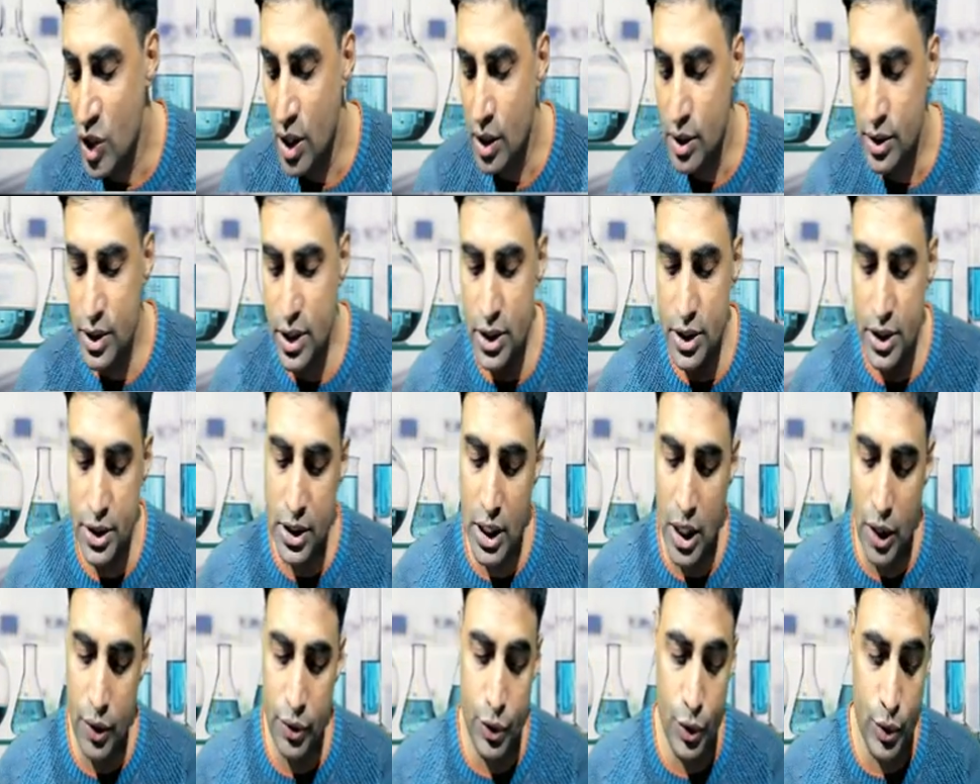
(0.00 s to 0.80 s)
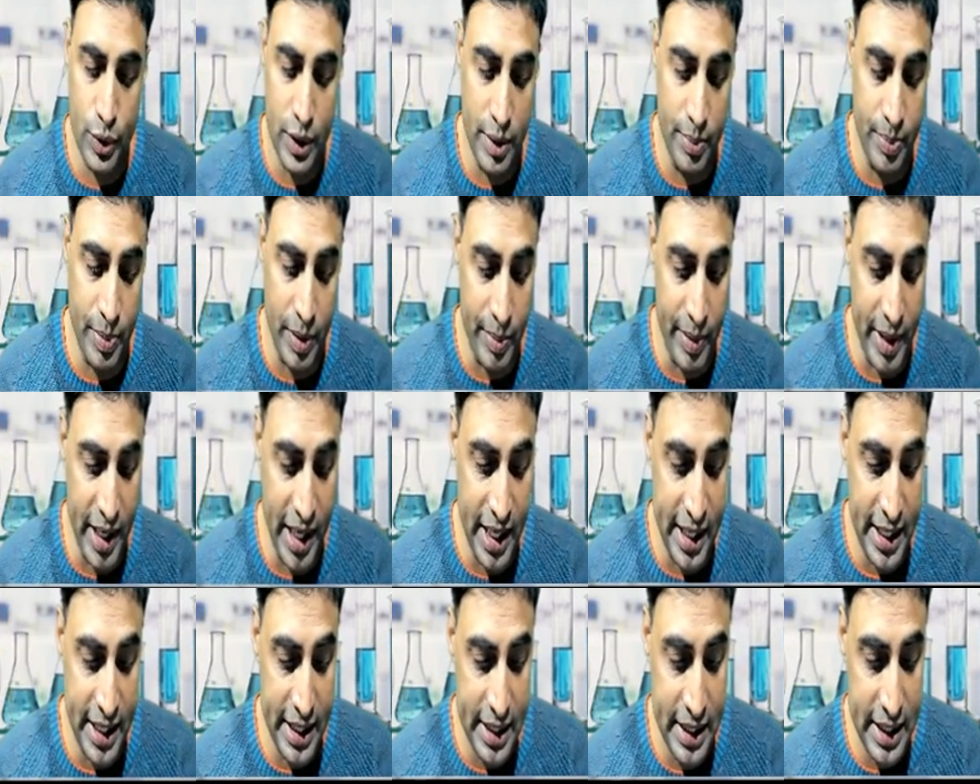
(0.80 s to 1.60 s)
This is how you can prepare
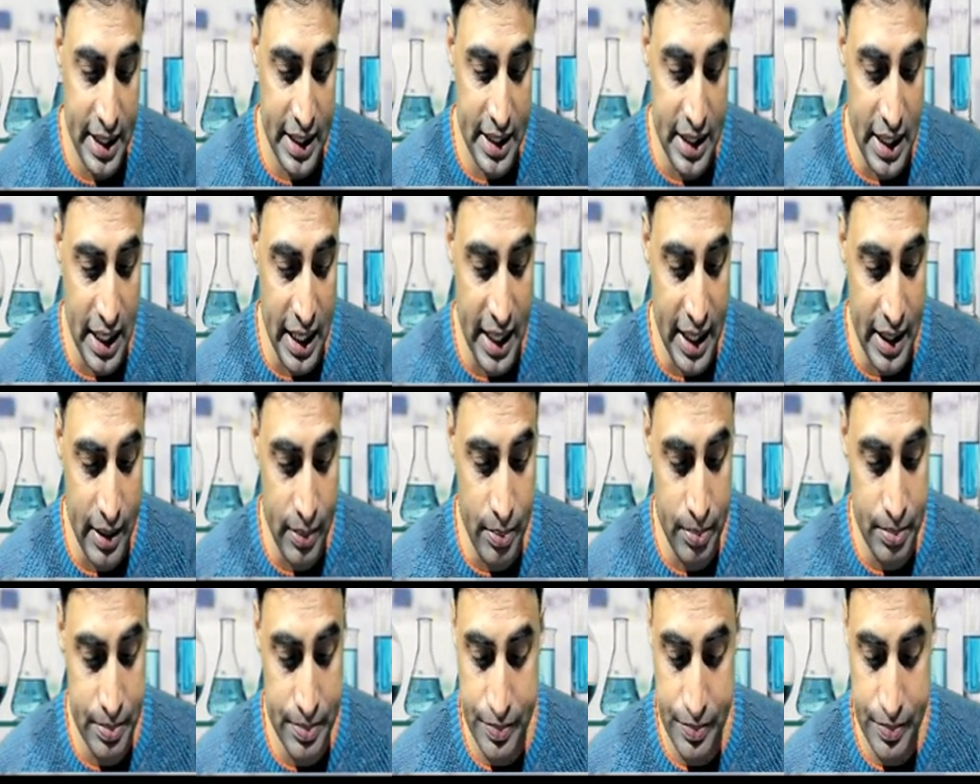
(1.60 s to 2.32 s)
it in the lab.